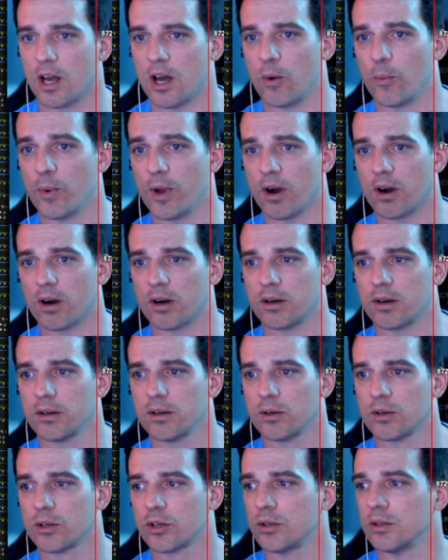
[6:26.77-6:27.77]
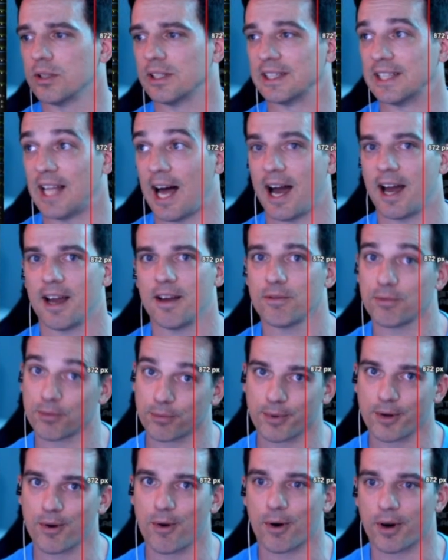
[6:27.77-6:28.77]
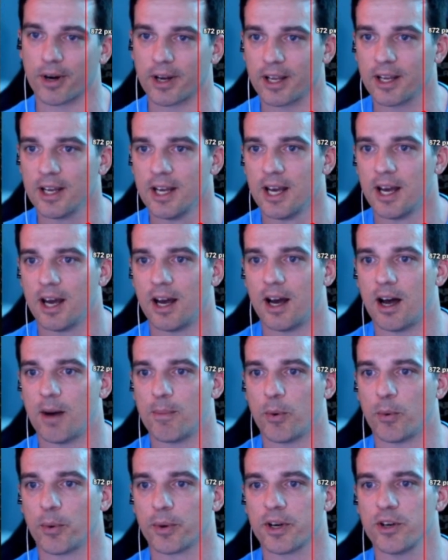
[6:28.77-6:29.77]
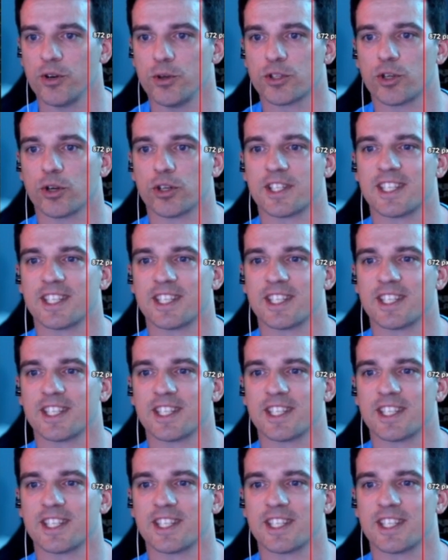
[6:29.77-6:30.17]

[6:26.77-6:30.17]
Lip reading: We are live recording, but what we're gonna do is go to